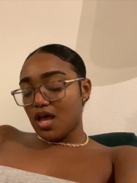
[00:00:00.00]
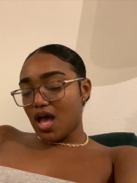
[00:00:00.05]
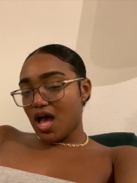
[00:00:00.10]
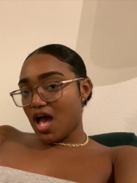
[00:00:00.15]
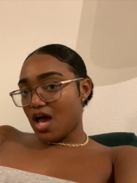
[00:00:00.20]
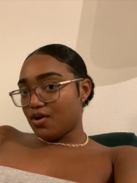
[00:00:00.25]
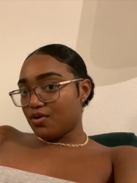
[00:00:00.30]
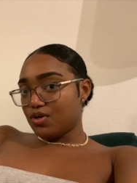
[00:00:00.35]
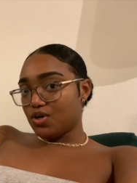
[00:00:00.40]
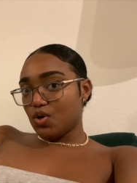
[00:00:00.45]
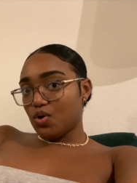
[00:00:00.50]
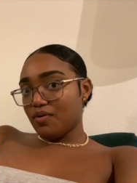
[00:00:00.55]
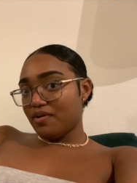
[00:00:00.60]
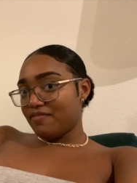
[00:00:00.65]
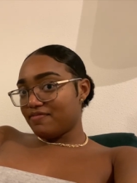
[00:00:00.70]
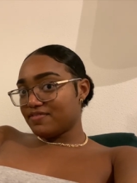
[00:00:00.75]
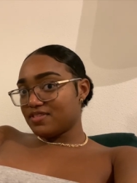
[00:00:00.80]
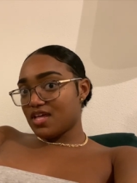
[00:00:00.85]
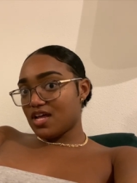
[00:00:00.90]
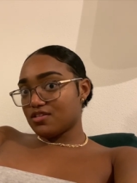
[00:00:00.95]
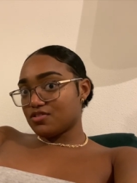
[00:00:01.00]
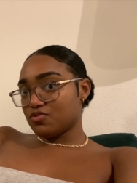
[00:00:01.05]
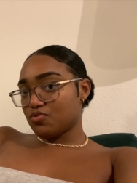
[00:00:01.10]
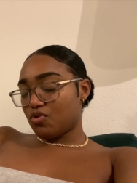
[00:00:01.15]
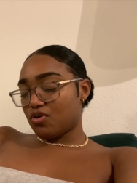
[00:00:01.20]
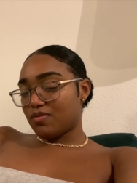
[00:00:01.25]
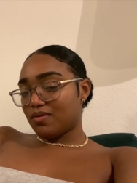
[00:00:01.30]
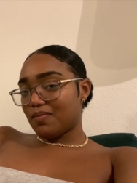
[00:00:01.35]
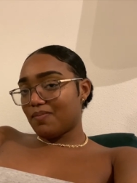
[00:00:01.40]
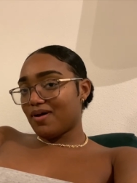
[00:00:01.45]
I don't know if that's
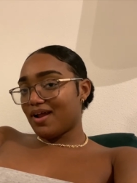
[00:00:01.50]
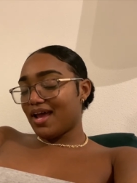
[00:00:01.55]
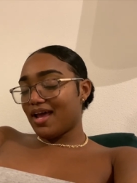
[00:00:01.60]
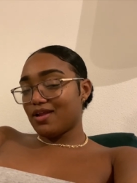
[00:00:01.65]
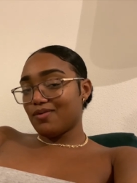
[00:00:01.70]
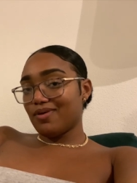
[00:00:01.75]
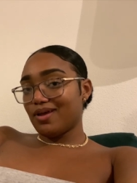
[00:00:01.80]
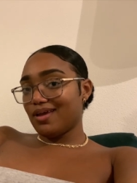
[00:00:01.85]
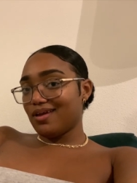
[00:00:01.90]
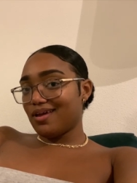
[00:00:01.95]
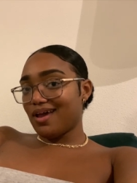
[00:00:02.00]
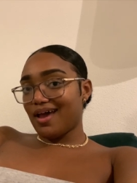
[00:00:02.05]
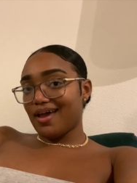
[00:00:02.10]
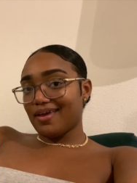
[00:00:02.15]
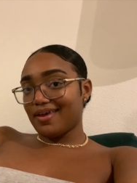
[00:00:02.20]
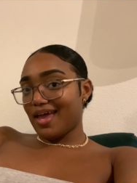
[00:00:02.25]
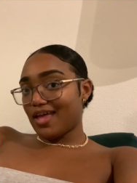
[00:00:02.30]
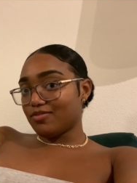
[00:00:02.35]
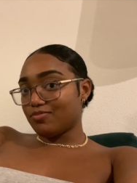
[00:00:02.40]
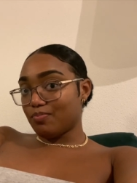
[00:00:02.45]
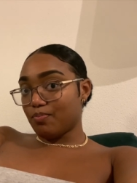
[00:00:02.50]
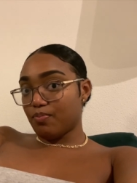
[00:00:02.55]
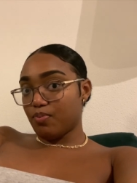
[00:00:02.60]
normal but anyway I get